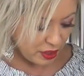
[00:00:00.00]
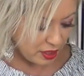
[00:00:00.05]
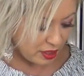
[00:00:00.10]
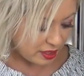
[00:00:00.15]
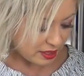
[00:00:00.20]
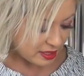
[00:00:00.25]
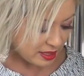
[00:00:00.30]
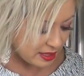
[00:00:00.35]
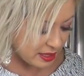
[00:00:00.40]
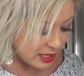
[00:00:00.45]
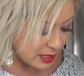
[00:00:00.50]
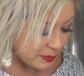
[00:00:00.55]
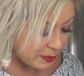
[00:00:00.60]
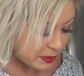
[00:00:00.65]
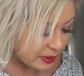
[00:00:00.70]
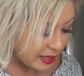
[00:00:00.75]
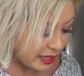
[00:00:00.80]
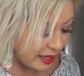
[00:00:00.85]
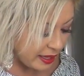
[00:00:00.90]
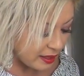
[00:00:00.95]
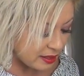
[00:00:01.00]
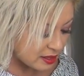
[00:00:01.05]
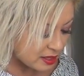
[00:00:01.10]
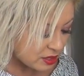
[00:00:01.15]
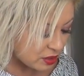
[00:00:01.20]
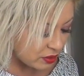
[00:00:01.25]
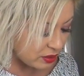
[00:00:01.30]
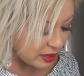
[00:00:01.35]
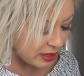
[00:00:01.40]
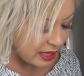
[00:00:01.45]
it onto this plate.
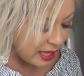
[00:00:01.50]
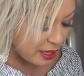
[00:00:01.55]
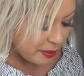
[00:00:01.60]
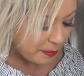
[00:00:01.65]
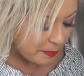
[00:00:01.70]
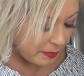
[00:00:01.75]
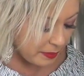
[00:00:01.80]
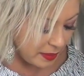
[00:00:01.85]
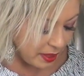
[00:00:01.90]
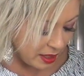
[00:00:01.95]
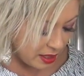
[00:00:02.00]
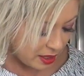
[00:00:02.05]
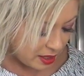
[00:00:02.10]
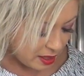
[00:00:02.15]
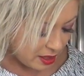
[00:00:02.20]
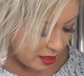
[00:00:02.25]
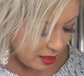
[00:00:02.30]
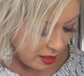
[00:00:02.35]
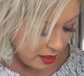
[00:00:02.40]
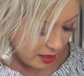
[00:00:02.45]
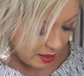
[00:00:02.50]
So let me,